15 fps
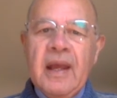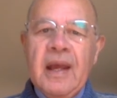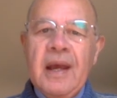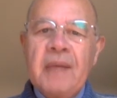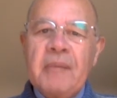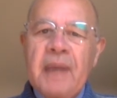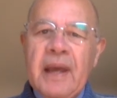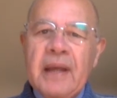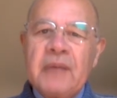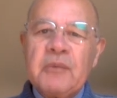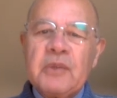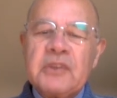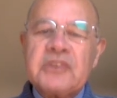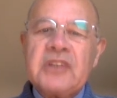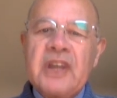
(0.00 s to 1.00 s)
a man
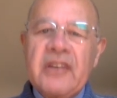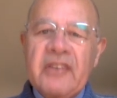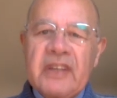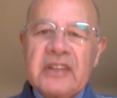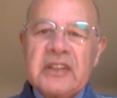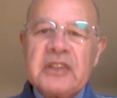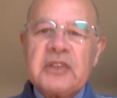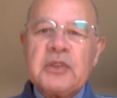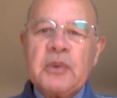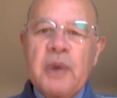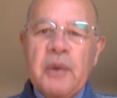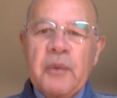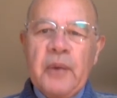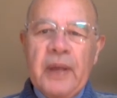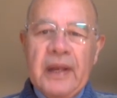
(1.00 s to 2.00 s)
was directed to
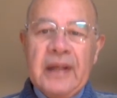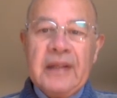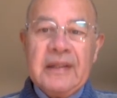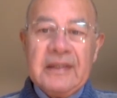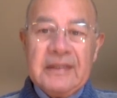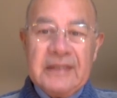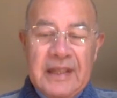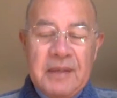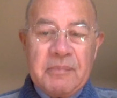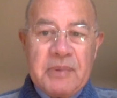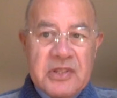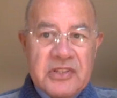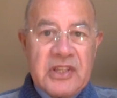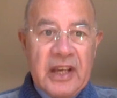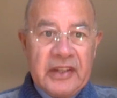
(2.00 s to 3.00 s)
a well deep
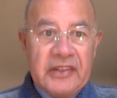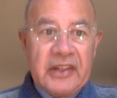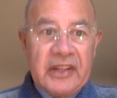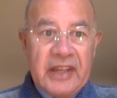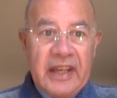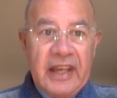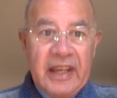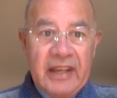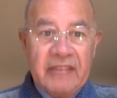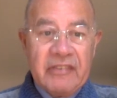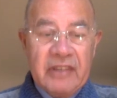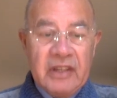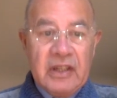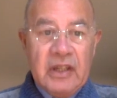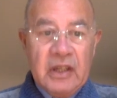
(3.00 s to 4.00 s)
inside a cave
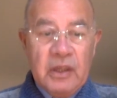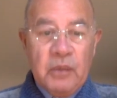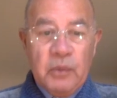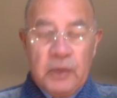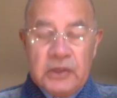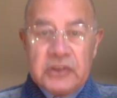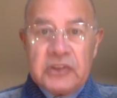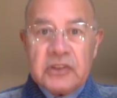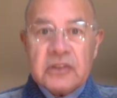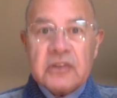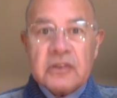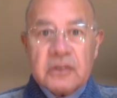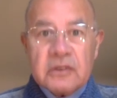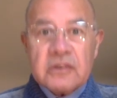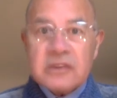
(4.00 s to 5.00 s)
which
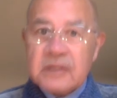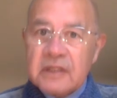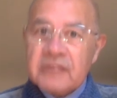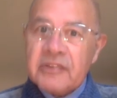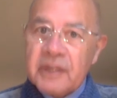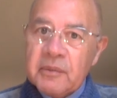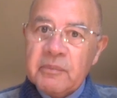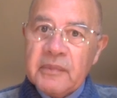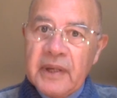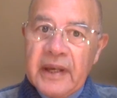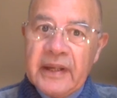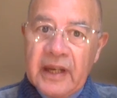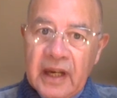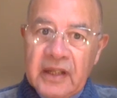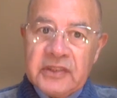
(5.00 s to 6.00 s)
could give him
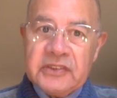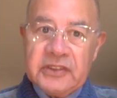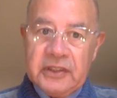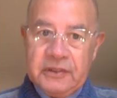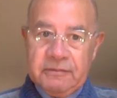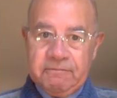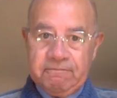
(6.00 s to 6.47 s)
an answer.